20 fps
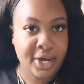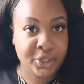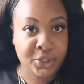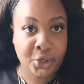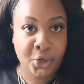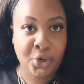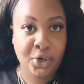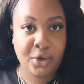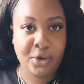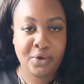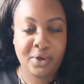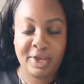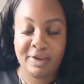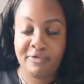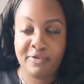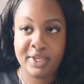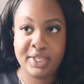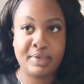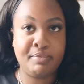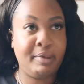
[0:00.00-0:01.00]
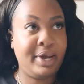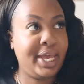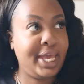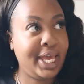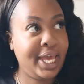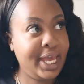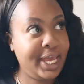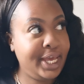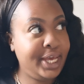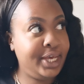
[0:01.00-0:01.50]
I don't know if it's my
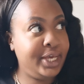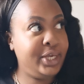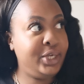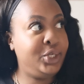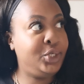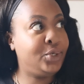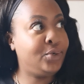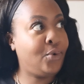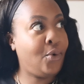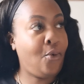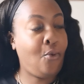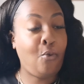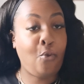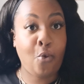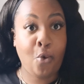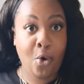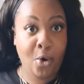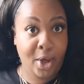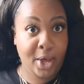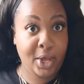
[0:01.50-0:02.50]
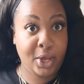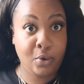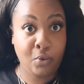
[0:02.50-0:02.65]
age or what.